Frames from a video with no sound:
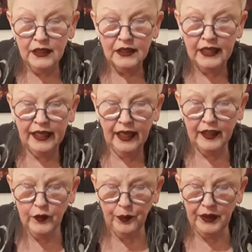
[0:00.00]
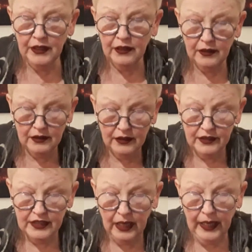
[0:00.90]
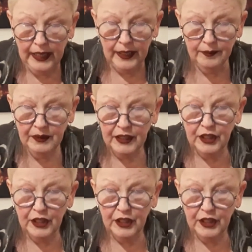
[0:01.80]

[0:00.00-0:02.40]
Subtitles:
There has been a time